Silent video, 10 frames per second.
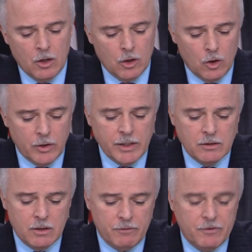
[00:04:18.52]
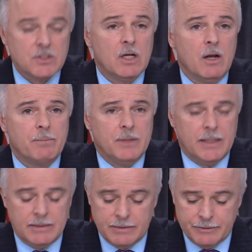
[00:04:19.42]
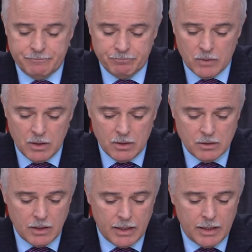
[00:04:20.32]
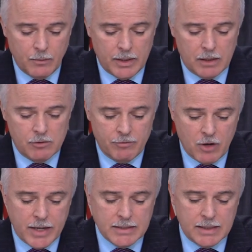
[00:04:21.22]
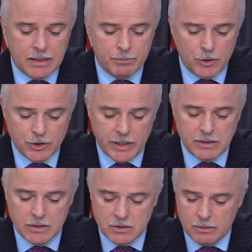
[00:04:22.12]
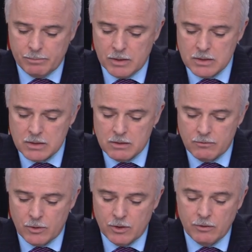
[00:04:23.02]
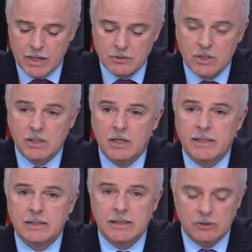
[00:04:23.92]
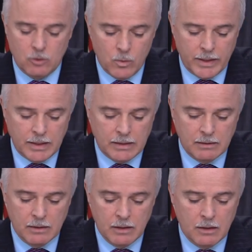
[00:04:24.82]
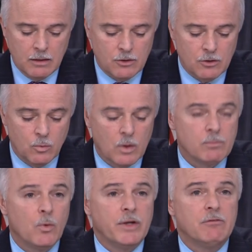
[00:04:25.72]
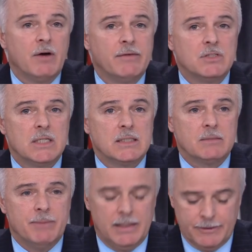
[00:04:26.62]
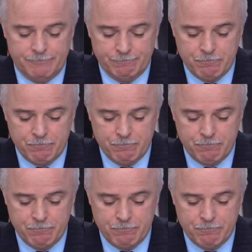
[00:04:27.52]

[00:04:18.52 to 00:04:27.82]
Looking to the fiscal update, today we are revising our projected surplus for 2019-20 to $1.56 billion.